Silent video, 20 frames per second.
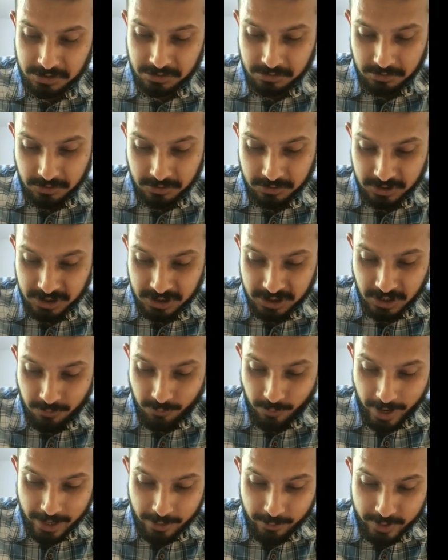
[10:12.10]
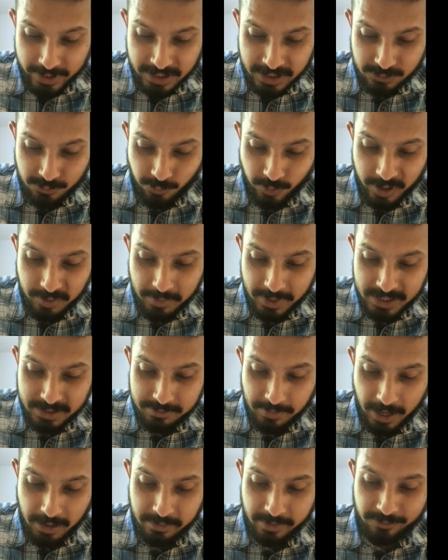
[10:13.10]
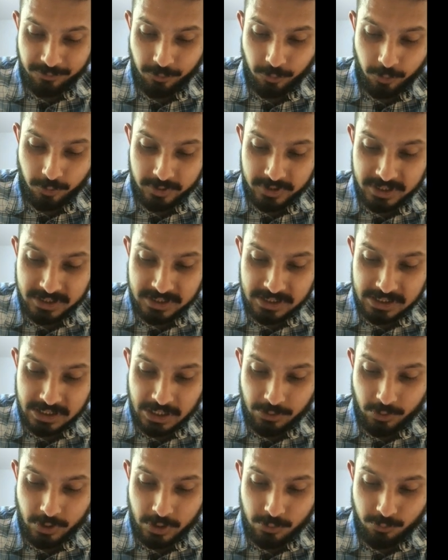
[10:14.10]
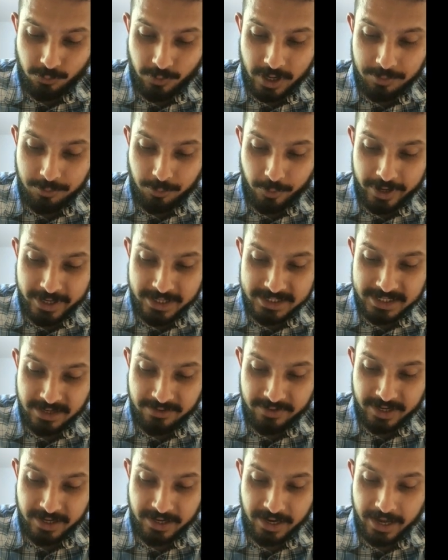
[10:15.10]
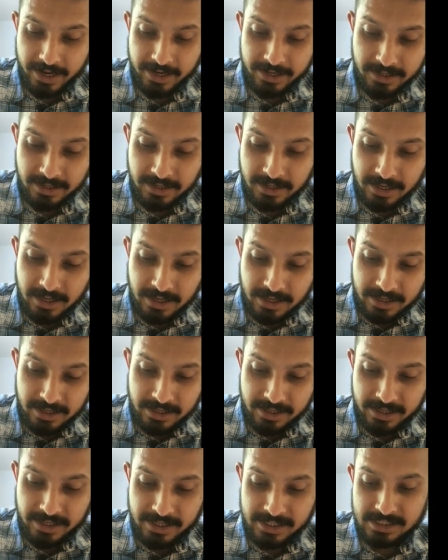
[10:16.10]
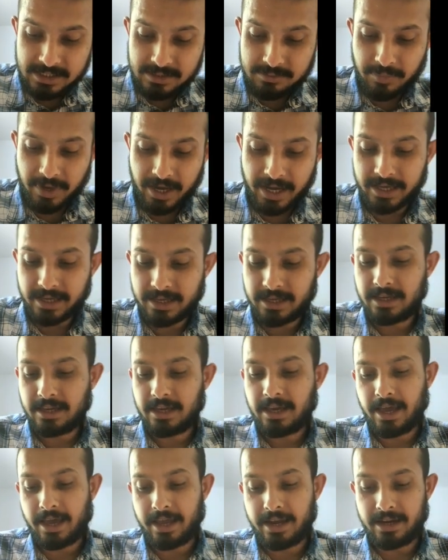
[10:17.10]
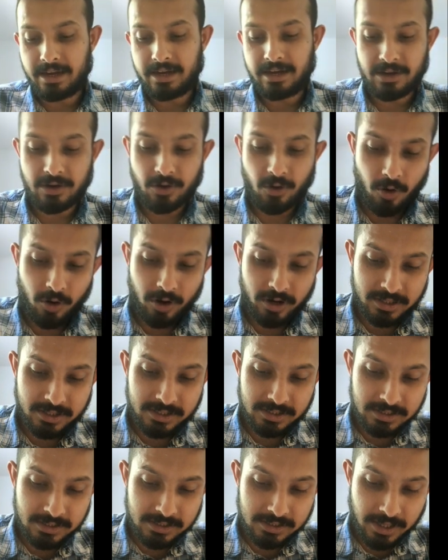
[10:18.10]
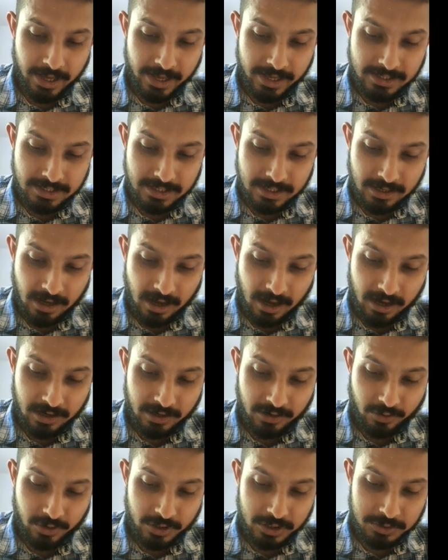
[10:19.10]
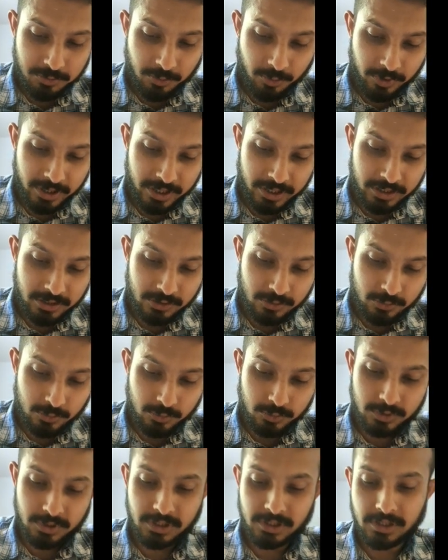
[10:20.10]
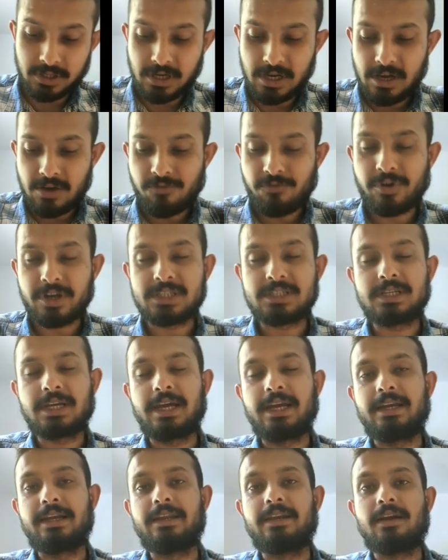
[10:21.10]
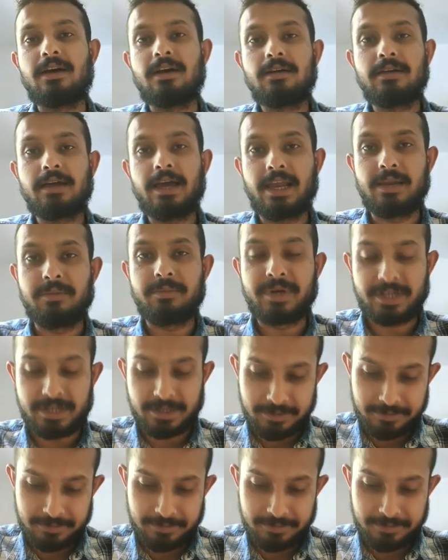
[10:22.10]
you just evaluate this 1 plus pi by 4. This is equal to 1.79 ES by N naught. This is the SNR corresponding to the first antenna element.